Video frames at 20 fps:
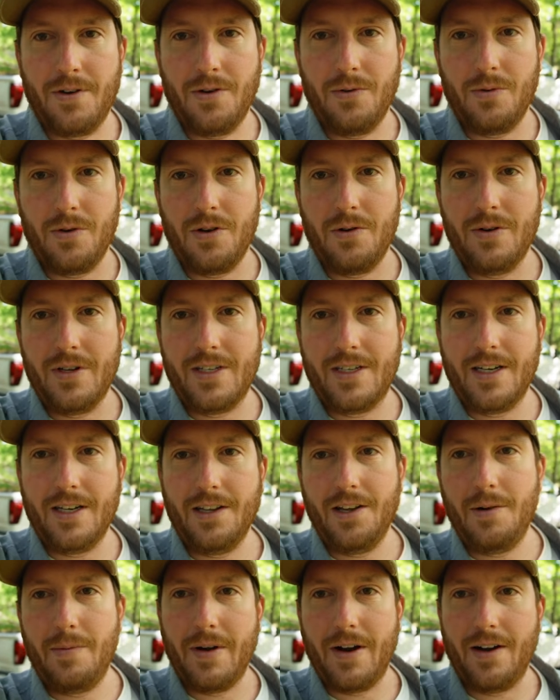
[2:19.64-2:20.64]
you, you would see a
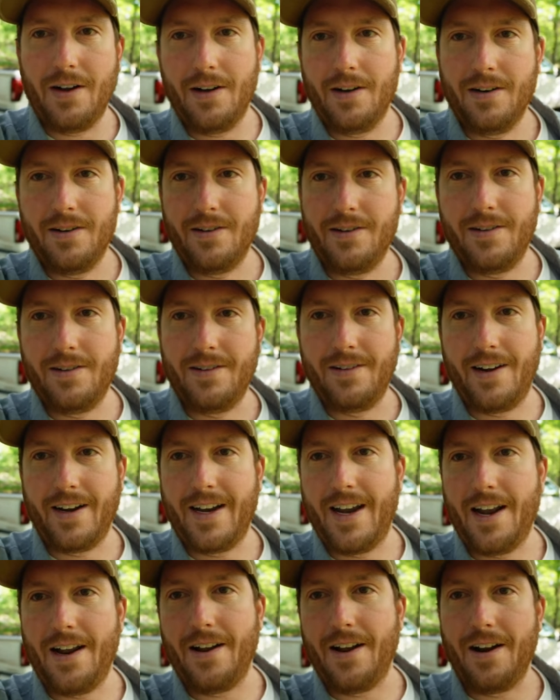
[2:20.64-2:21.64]
little bit of, I
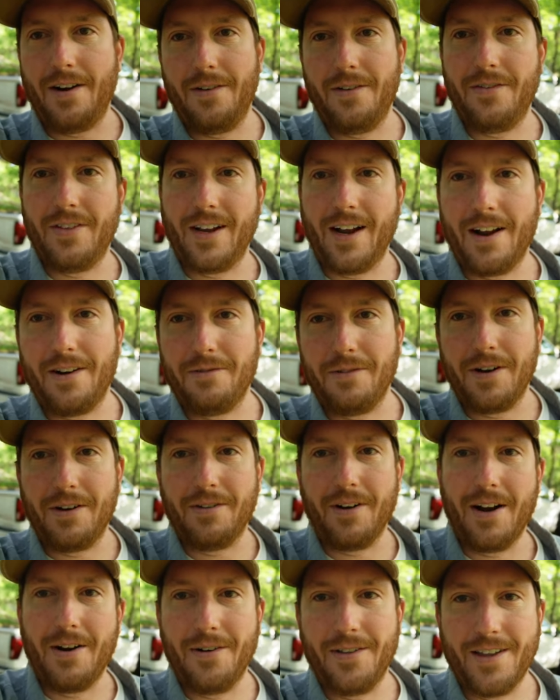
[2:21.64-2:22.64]
can't, I don't even think I can
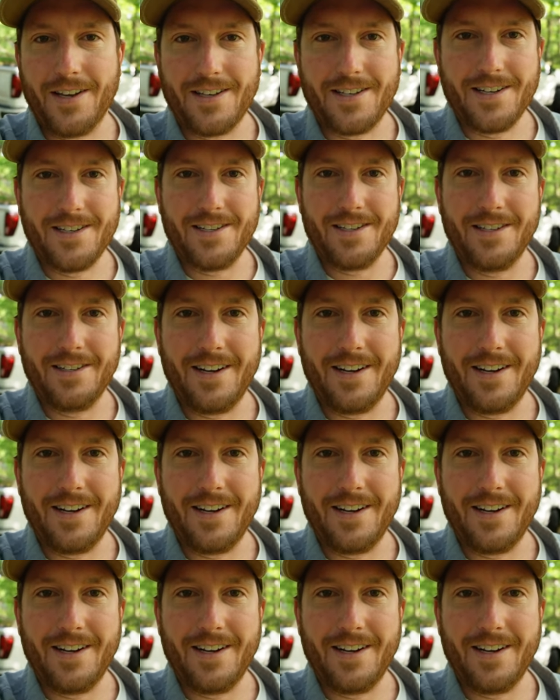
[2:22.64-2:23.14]
recreate it with this because the,